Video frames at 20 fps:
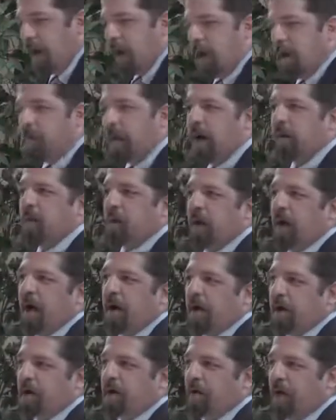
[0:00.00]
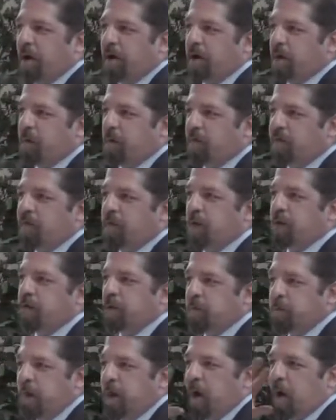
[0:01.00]
And by the way, I didn't refer
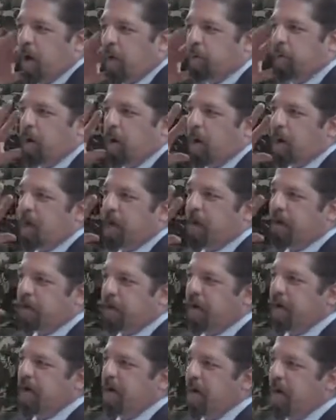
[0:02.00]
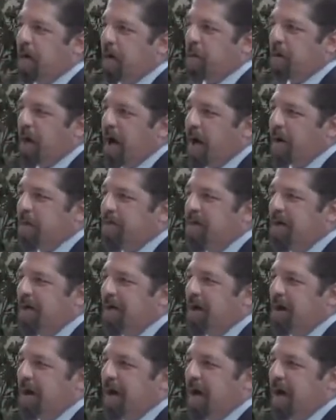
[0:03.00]
to it, but I hope you're already thinking about
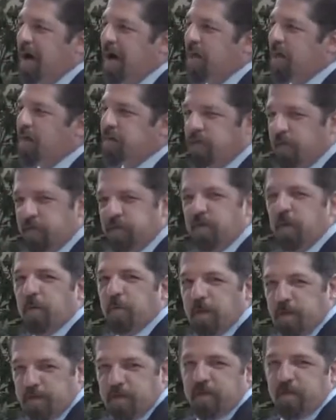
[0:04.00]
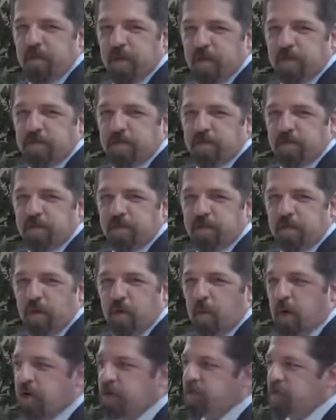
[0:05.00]
the fulfillment of this.
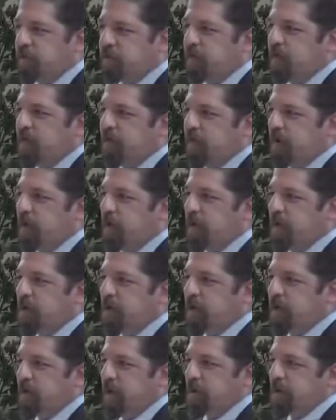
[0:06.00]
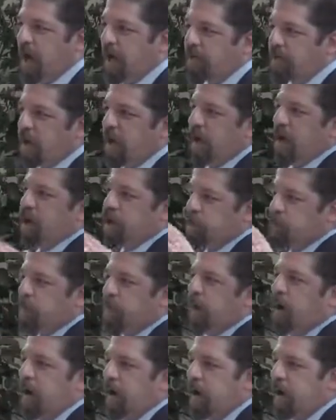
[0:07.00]
Right, what is the fulfillment of this? Isaiah is
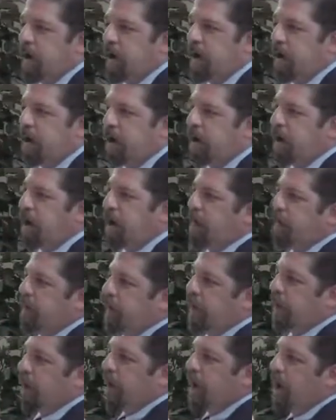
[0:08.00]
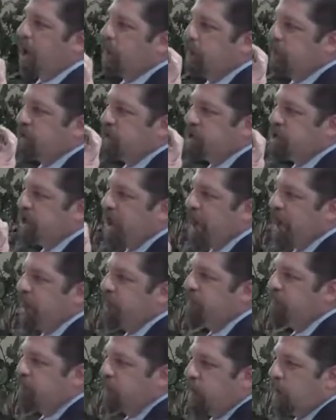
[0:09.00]
praying that God would
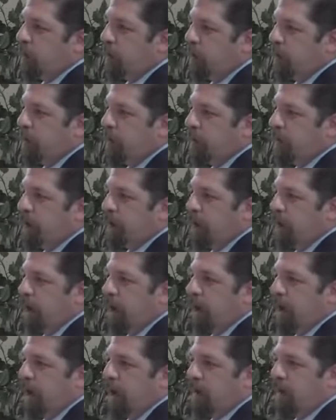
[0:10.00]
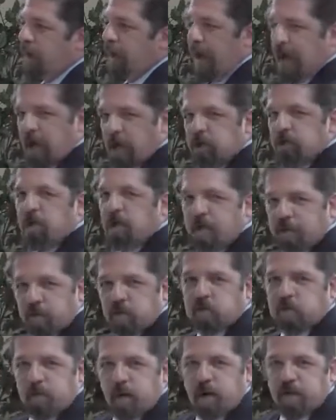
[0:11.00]
send forth the angel of
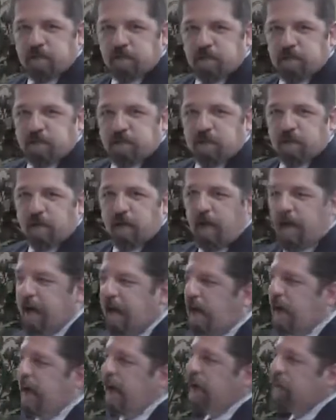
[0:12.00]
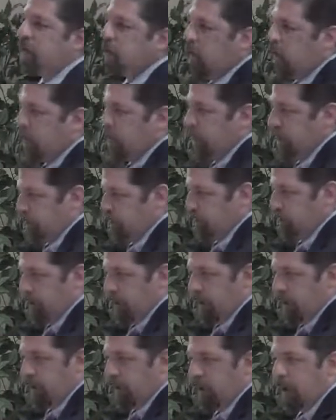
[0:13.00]
his presence and the Holy
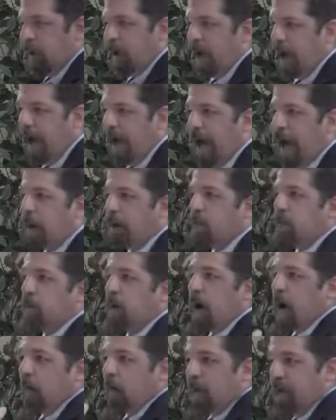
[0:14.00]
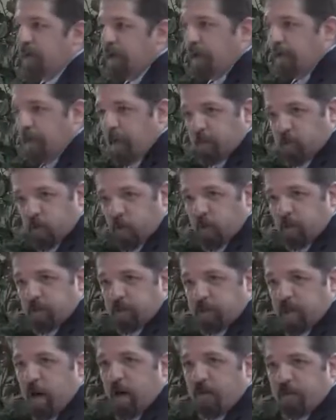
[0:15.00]
Spirit and redeem them to
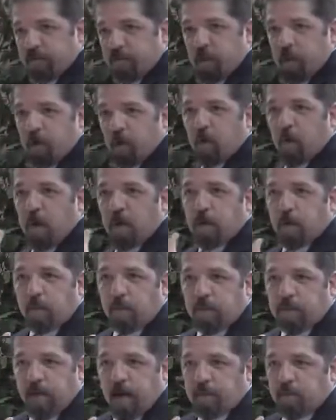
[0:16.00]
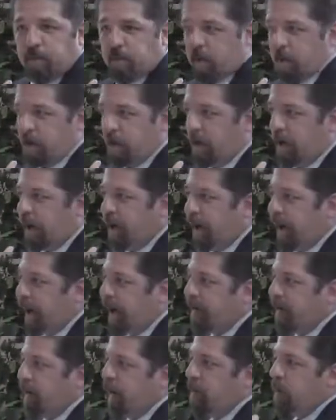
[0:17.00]
himself, a greater redemption,
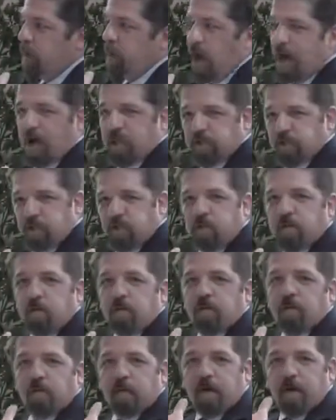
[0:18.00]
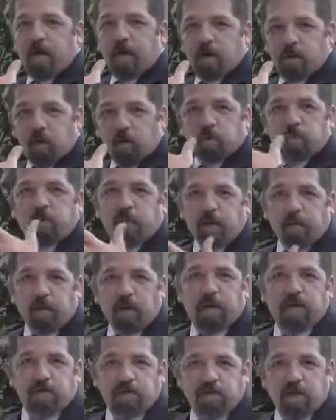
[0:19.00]
and he would constitute those
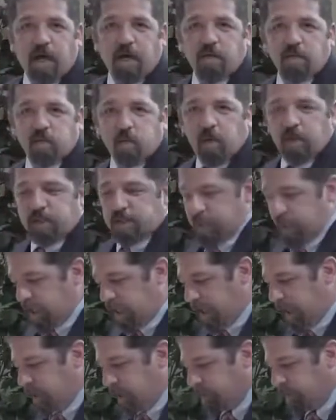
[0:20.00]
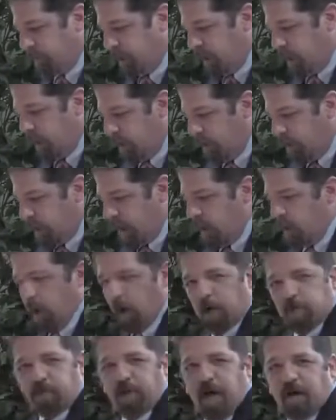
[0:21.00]
people his sons once again. Right?
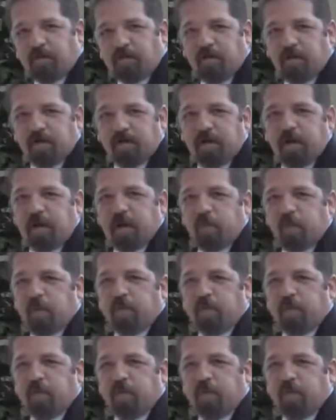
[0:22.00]
Where is that fulfilled?